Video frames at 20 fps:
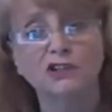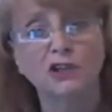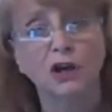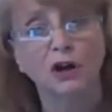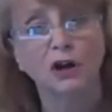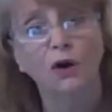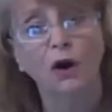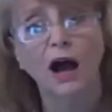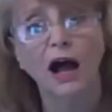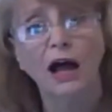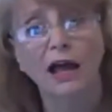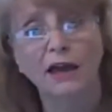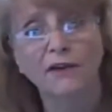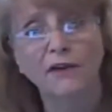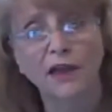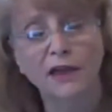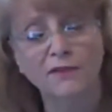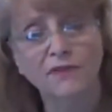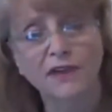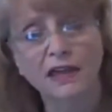And so
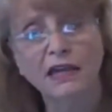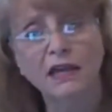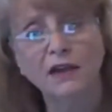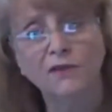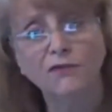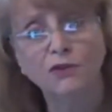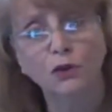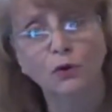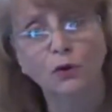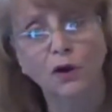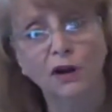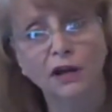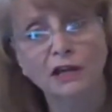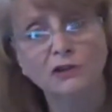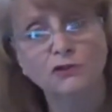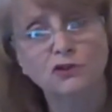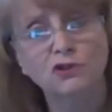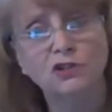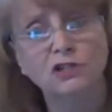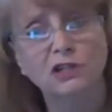uh, if any of you
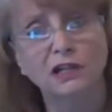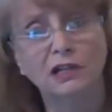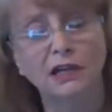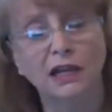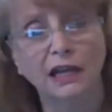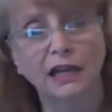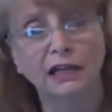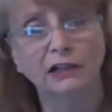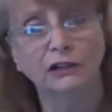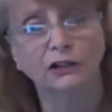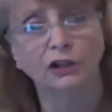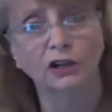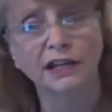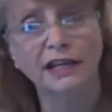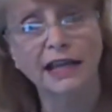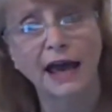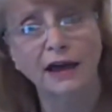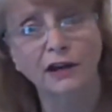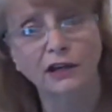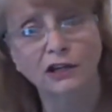are interested in
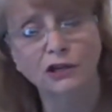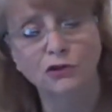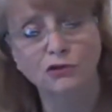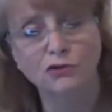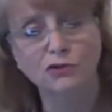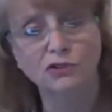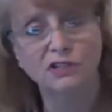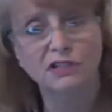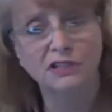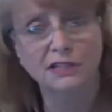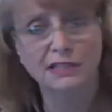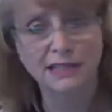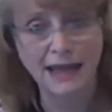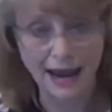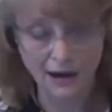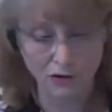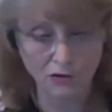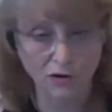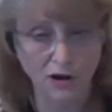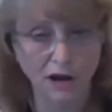learning how to
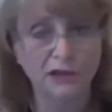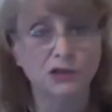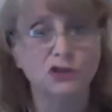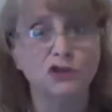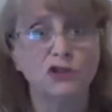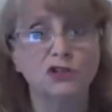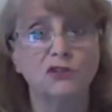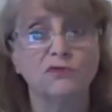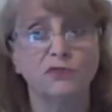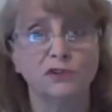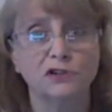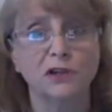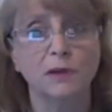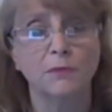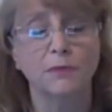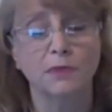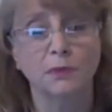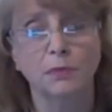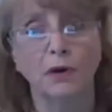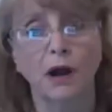use StatCrunch
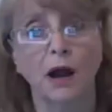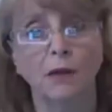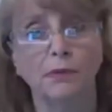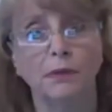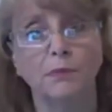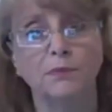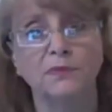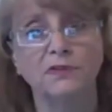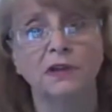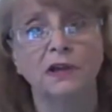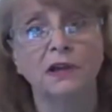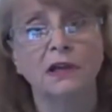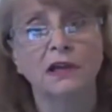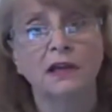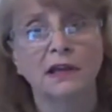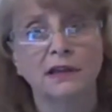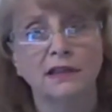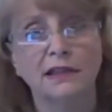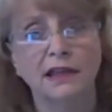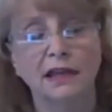for some of the problems,
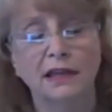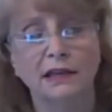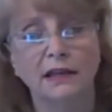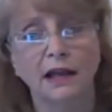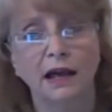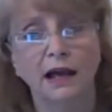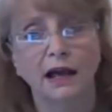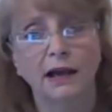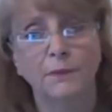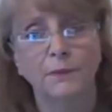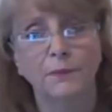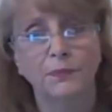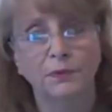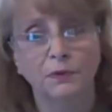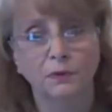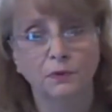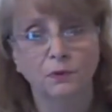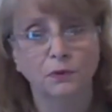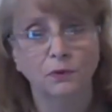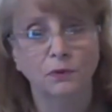then
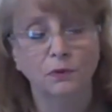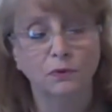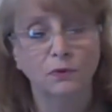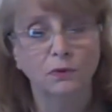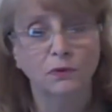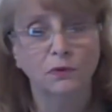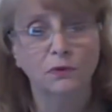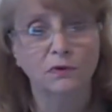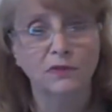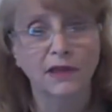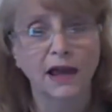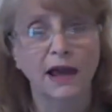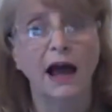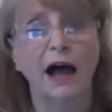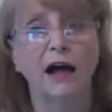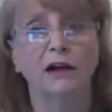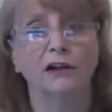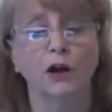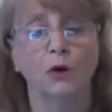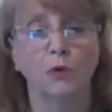um,
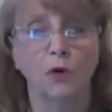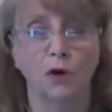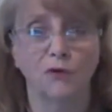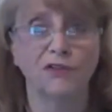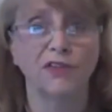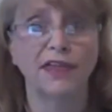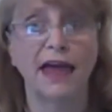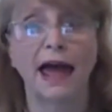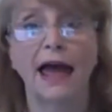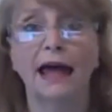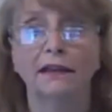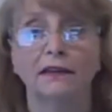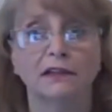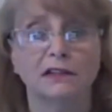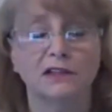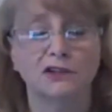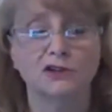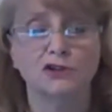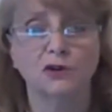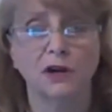that I'll go over
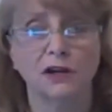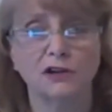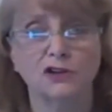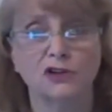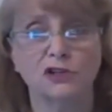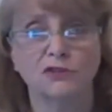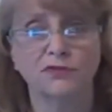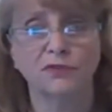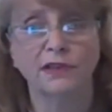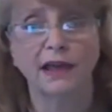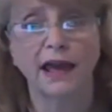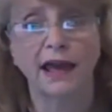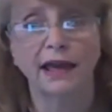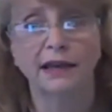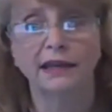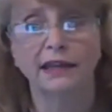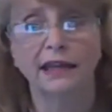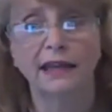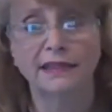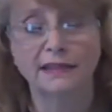that, the instructions for
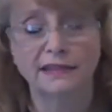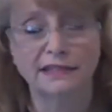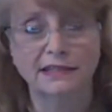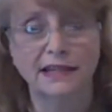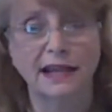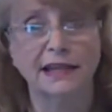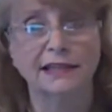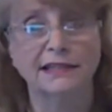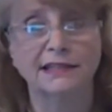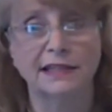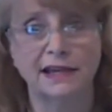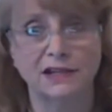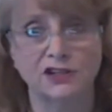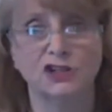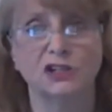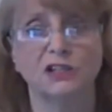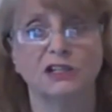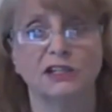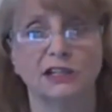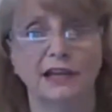that in the second
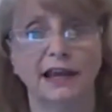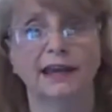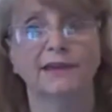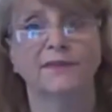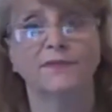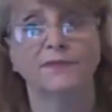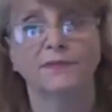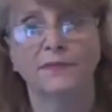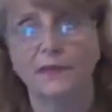session today.